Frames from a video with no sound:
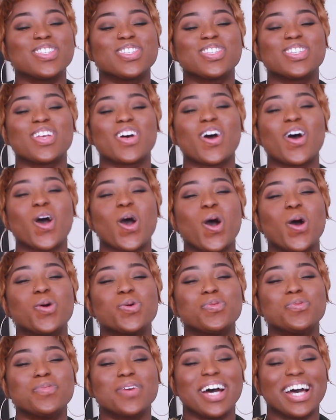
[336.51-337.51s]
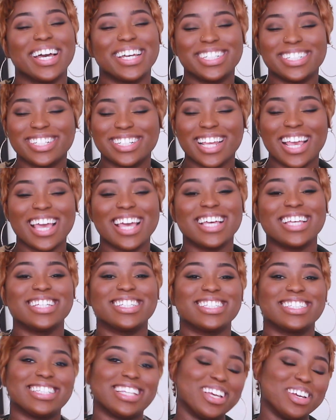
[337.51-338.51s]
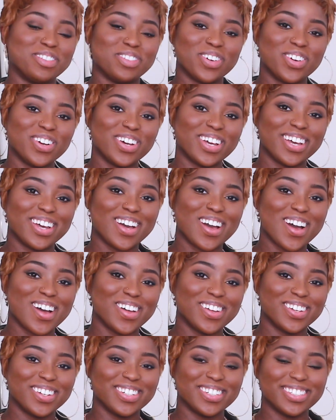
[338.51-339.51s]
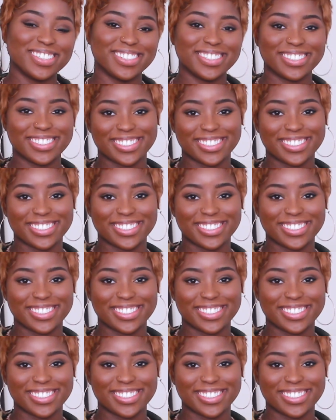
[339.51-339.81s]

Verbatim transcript: so much. Stay royal.